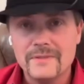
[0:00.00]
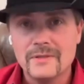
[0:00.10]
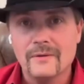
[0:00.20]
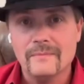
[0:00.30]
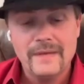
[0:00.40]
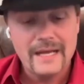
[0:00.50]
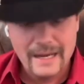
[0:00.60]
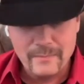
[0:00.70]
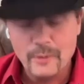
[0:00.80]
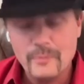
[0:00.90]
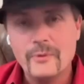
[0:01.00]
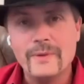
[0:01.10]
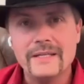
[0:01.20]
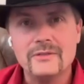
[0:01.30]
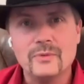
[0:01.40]
So I'm hoping
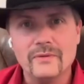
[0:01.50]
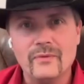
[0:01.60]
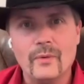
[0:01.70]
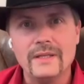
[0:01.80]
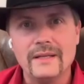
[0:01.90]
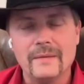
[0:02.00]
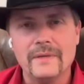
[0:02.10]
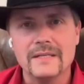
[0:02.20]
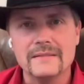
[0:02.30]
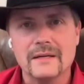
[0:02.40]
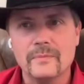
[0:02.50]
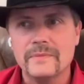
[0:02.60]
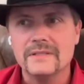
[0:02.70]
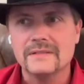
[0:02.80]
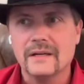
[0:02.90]
we get to avoid that, because I hope
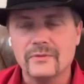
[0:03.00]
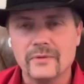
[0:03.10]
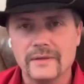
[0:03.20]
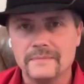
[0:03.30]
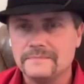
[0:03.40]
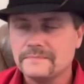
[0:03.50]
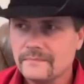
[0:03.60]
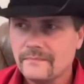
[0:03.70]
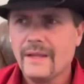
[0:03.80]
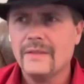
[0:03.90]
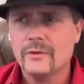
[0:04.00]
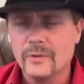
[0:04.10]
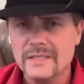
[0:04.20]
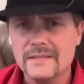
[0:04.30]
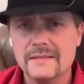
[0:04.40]
this country, the
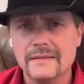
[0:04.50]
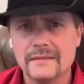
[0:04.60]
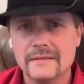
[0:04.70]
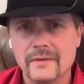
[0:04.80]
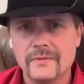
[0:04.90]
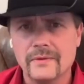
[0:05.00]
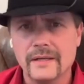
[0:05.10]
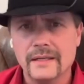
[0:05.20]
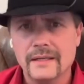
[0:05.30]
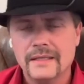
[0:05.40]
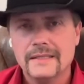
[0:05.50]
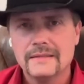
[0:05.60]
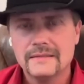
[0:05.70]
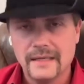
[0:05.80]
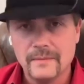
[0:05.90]
Christians in this country,
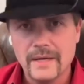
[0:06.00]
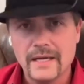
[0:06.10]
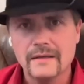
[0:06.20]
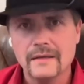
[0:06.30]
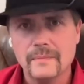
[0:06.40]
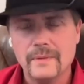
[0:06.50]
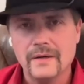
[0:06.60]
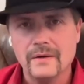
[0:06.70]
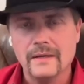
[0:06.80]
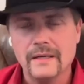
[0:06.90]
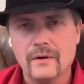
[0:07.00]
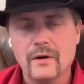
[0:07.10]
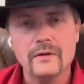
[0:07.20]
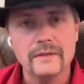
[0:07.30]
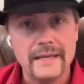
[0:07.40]
stand back up and are
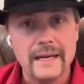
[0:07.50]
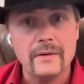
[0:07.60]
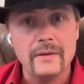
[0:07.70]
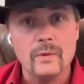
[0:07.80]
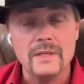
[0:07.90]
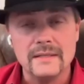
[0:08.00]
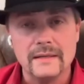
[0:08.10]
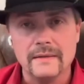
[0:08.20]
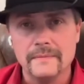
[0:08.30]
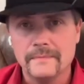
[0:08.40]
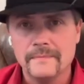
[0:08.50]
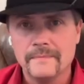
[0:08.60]
heard and counted once again.